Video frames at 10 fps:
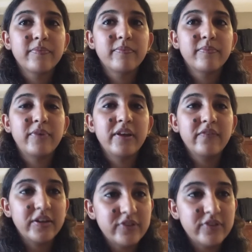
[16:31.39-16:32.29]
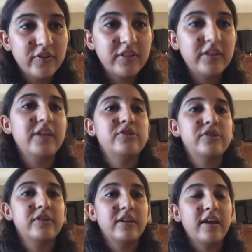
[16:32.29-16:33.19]
bring victory for the
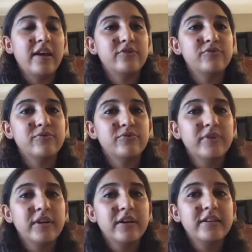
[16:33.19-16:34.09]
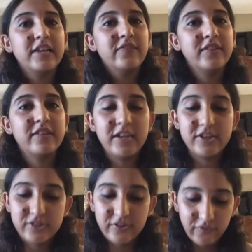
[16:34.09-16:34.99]
nation and to deliver the
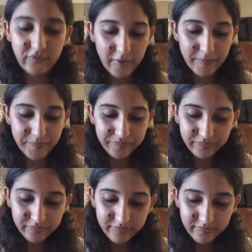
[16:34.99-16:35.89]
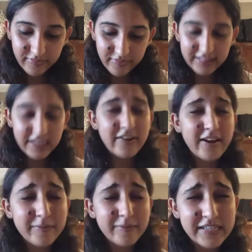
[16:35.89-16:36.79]
nation from their
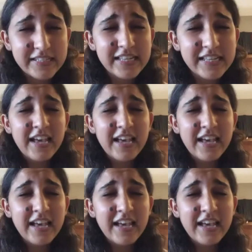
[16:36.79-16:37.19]
enemies.